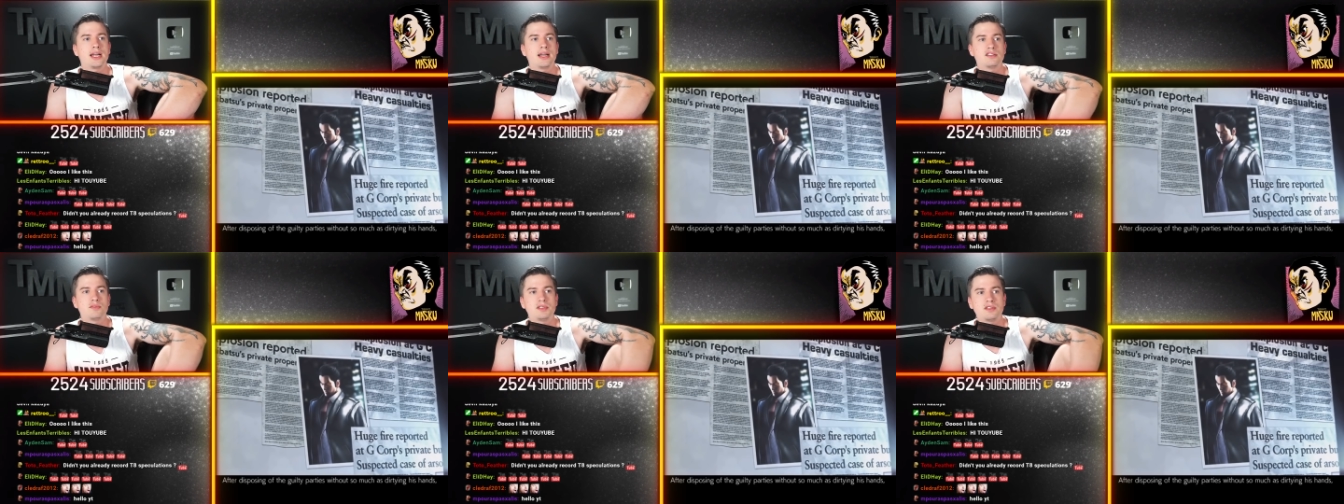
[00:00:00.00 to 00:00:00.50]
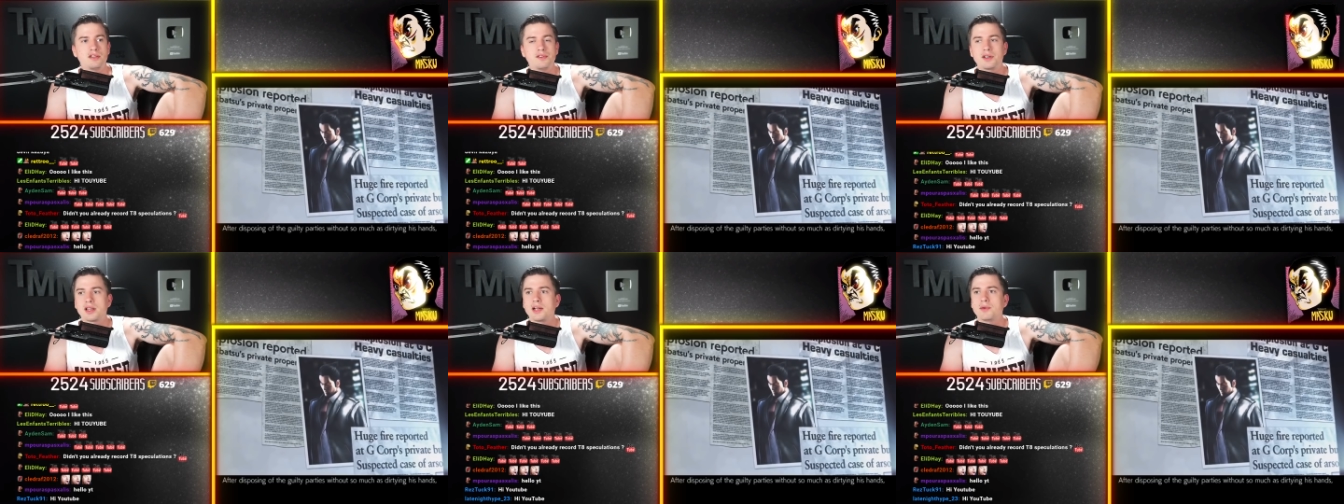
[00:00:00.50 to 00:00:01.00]
and
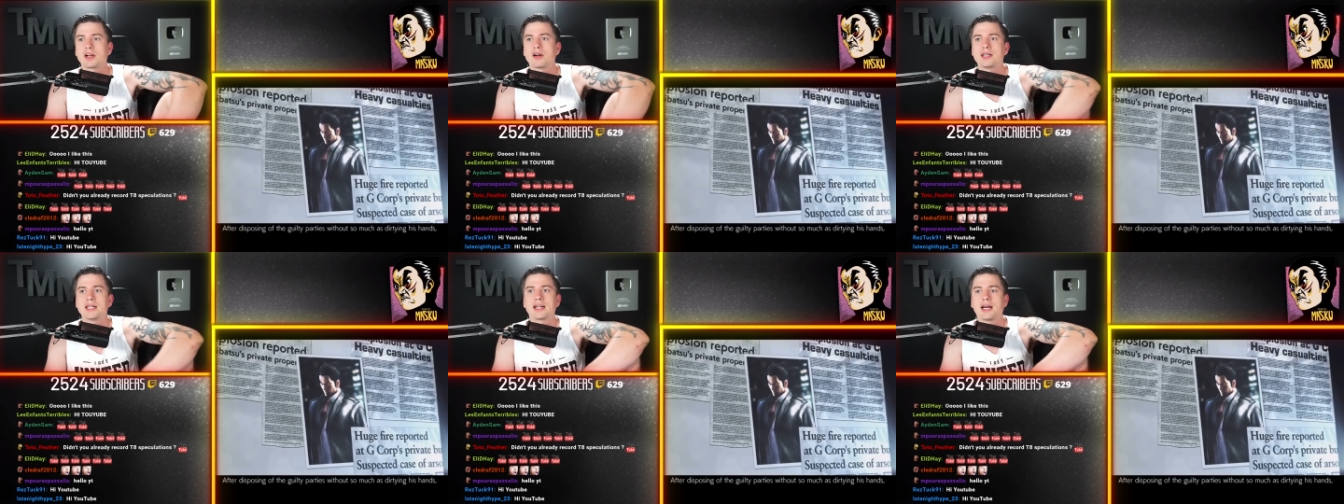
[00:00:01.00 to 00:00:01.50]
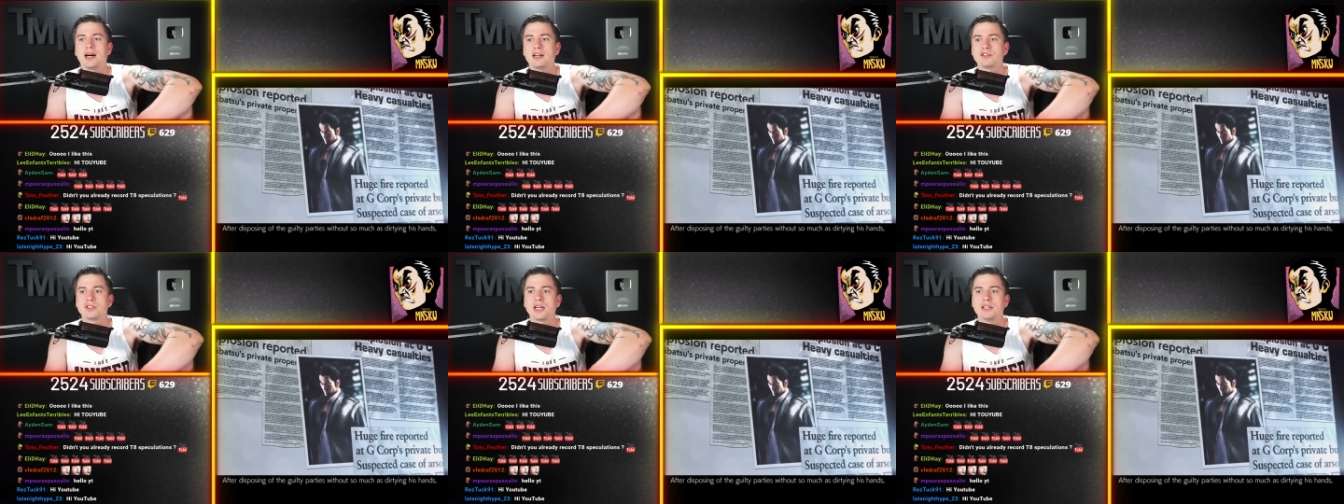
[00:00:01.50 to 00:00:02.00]
specifically regarding
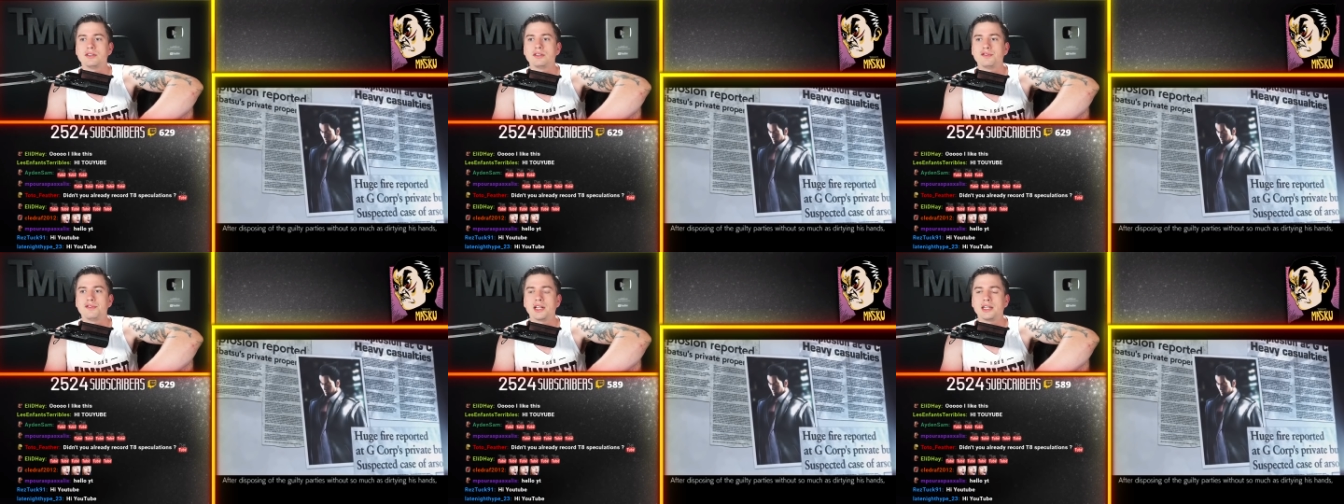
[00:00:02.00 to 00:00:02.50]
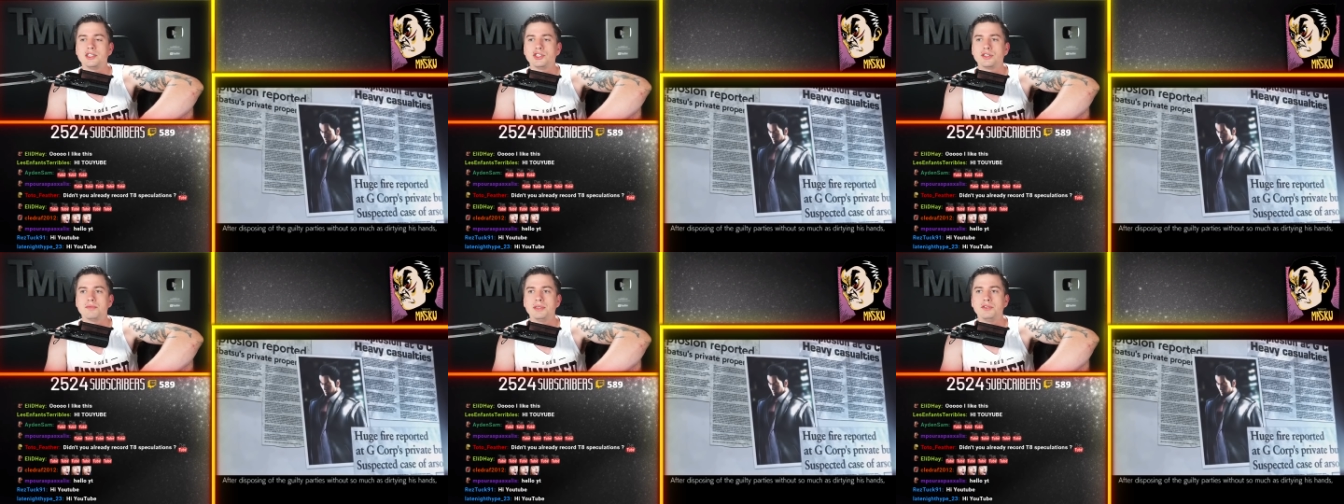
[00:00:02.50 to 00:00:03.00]
Kazuya, do you feel he
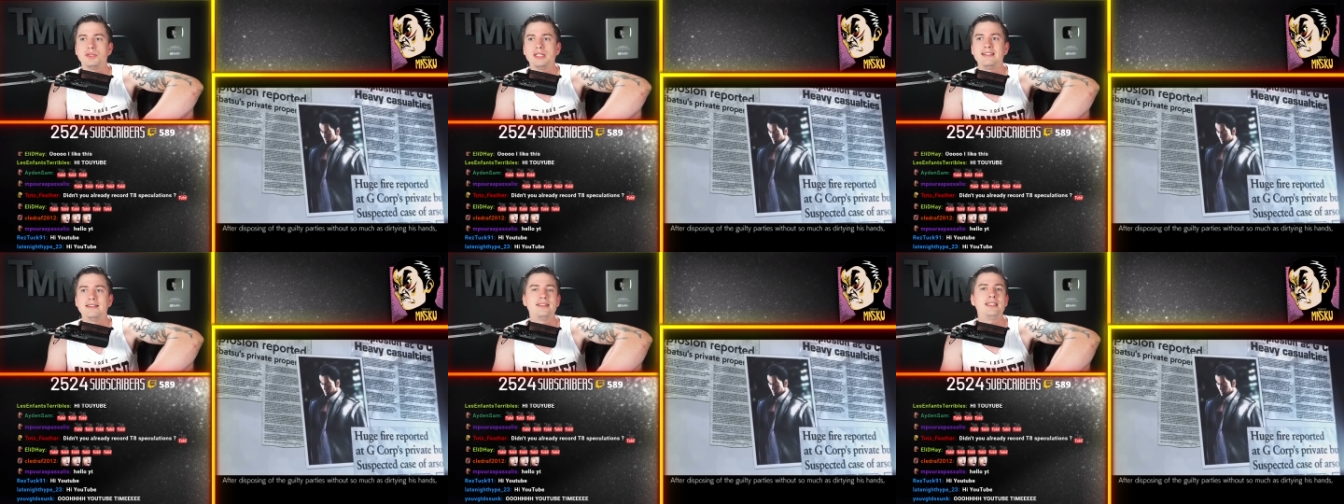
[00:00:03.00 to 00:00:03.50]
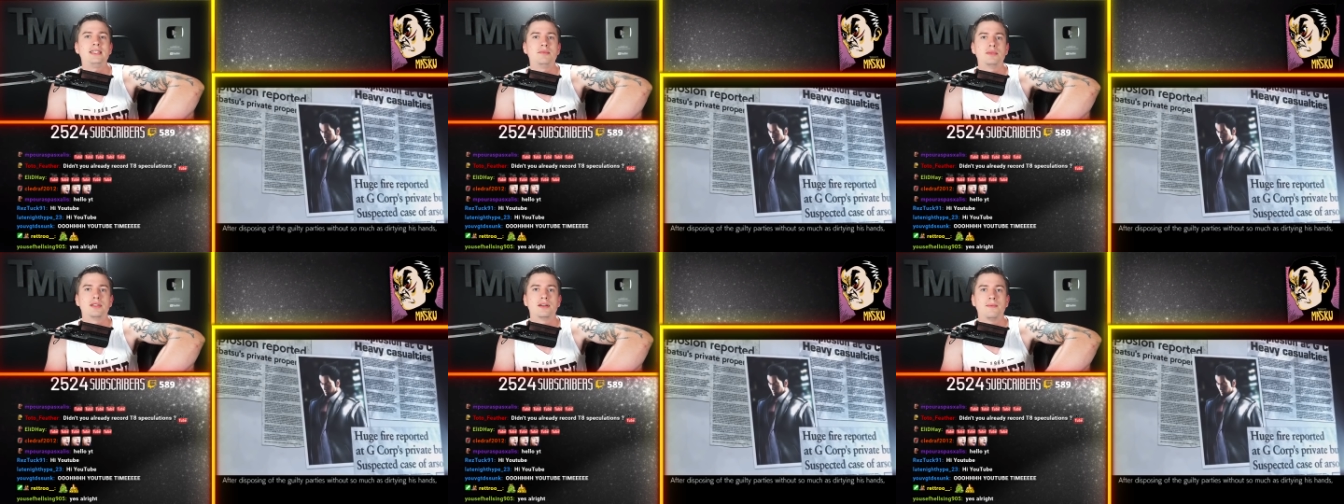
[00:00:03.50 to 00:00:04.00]
should be
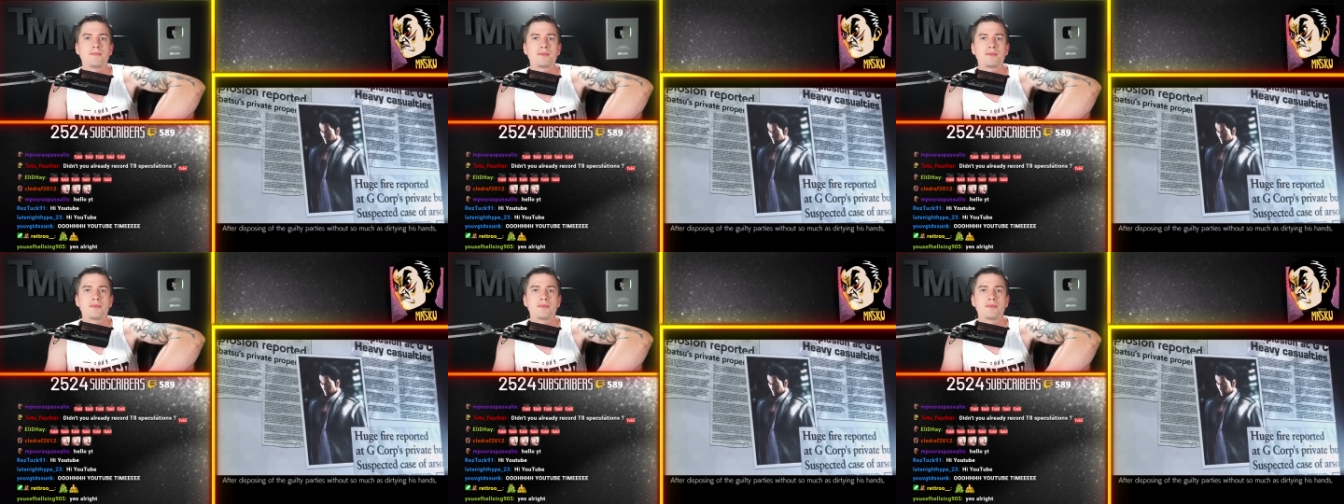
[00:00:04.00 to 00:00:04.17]
redeemed,